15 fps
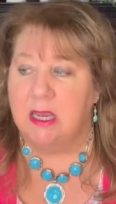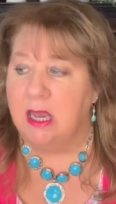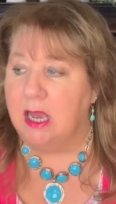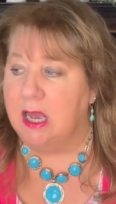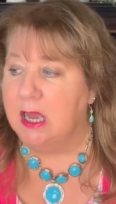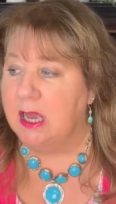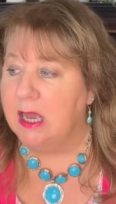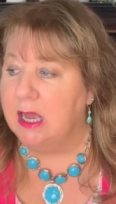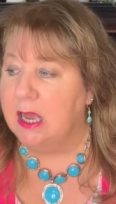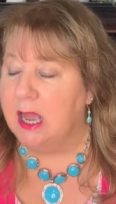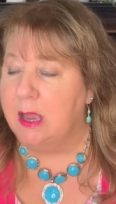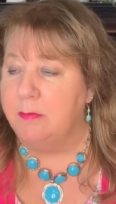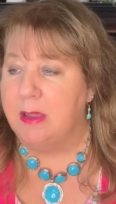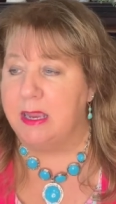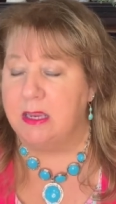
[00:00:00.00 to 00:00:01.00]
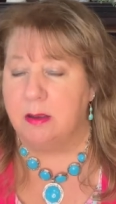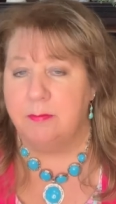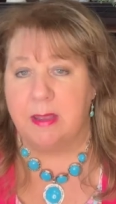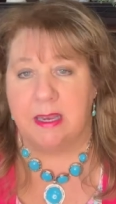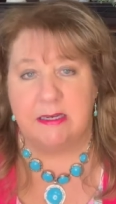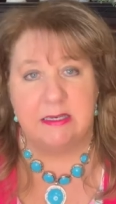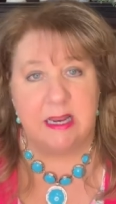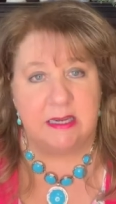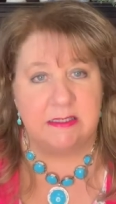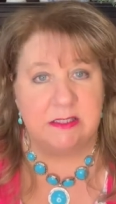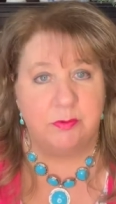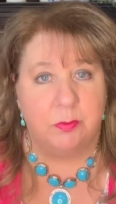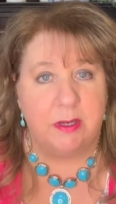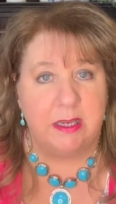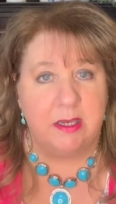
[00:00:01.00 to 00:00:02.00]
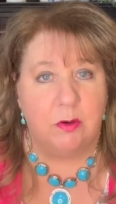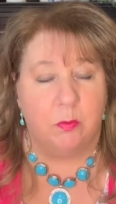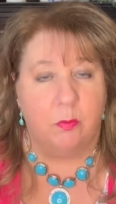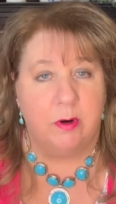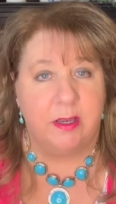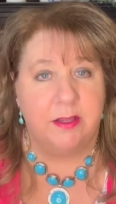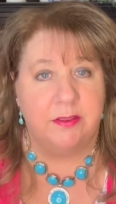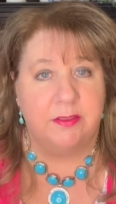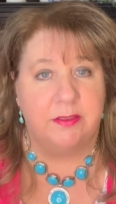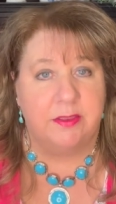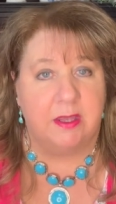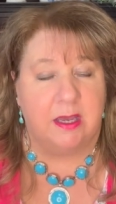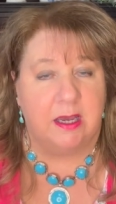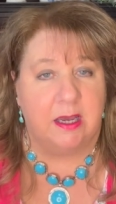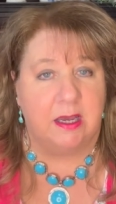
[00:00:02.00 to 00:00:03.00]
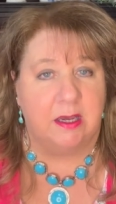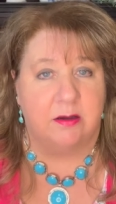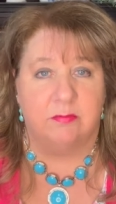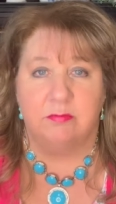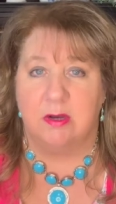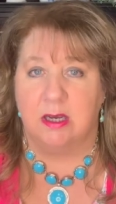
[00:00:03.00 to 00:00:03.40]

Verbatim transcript: Uh, I may come back next week with uh,